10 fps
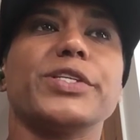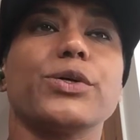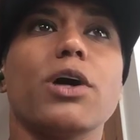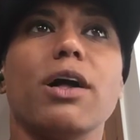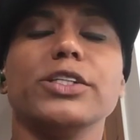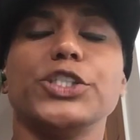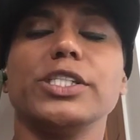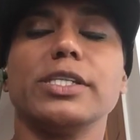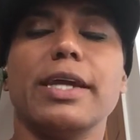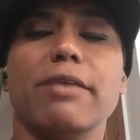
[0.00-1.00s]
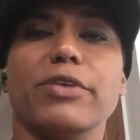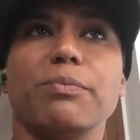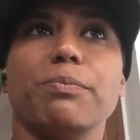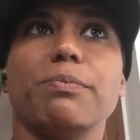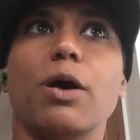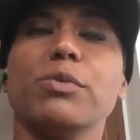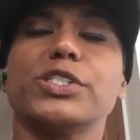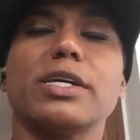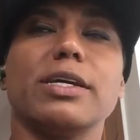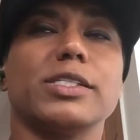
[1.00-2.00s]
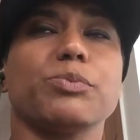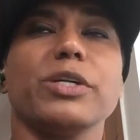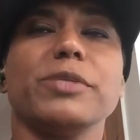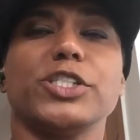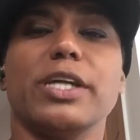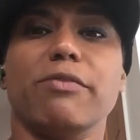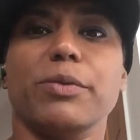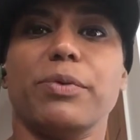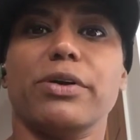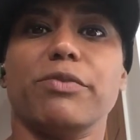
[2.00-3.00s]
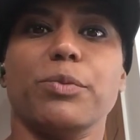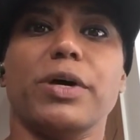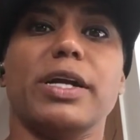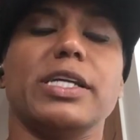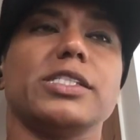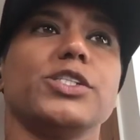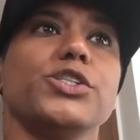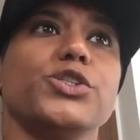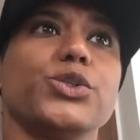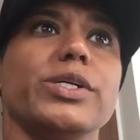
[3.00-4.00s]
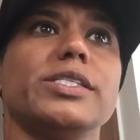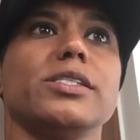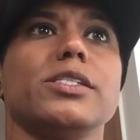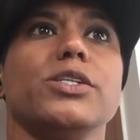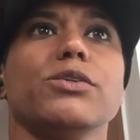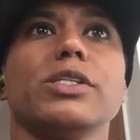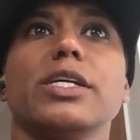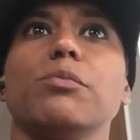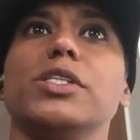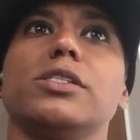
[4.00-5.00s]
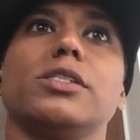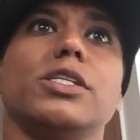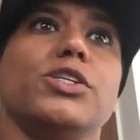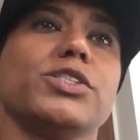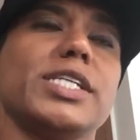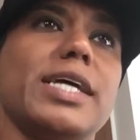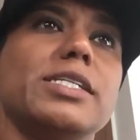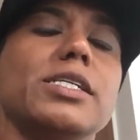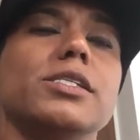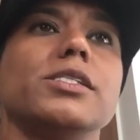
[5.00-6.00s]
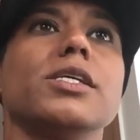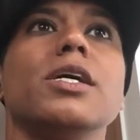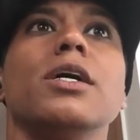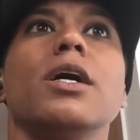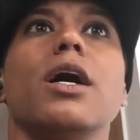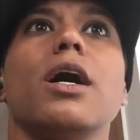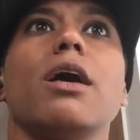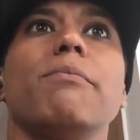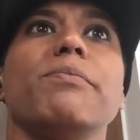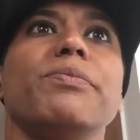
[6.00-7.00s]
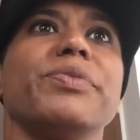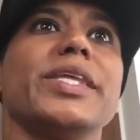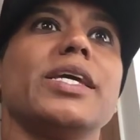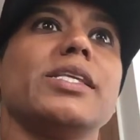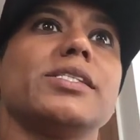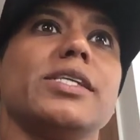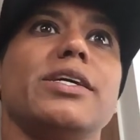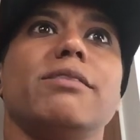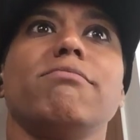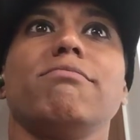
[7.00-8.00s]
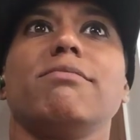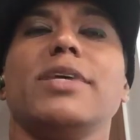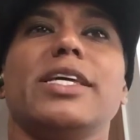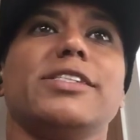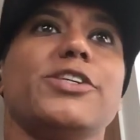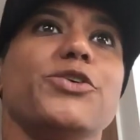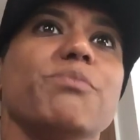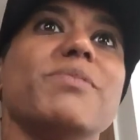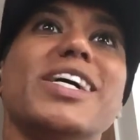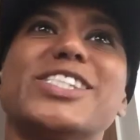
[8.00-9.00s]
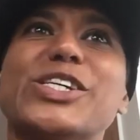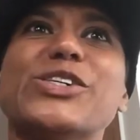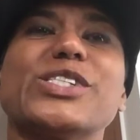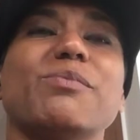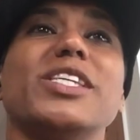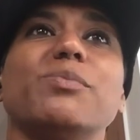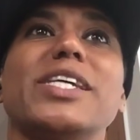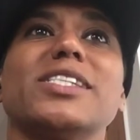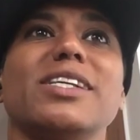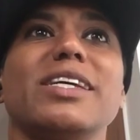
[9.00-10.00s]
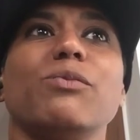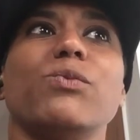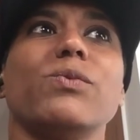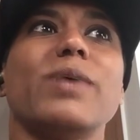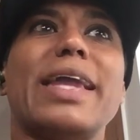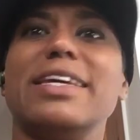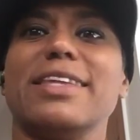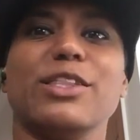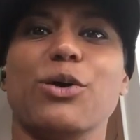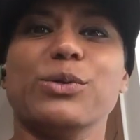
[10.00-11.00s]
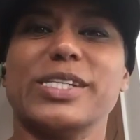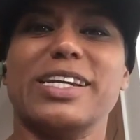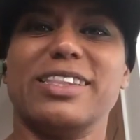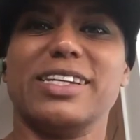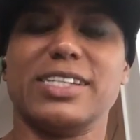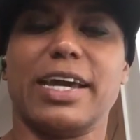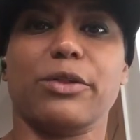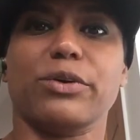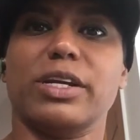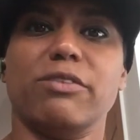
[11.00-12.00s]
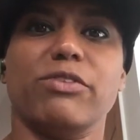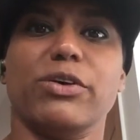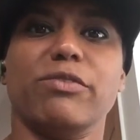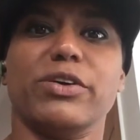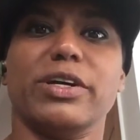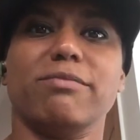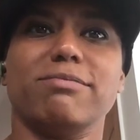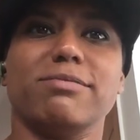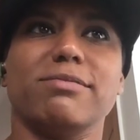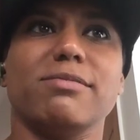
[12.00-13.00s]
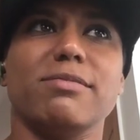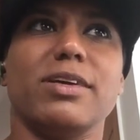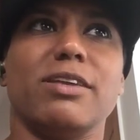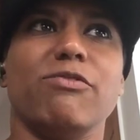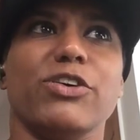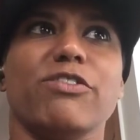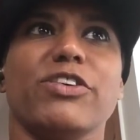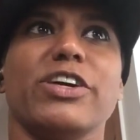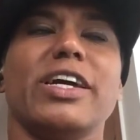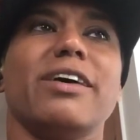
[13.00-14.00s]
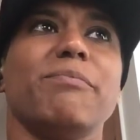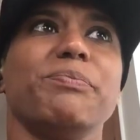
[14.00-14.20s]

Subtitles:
So collagen's in it's pretty much in every part of your body. It's in your joints, it's in your ligaments, it's in your tendons, it's in your muscles. I mean, it's basically anything that holds anything together in a very, very, very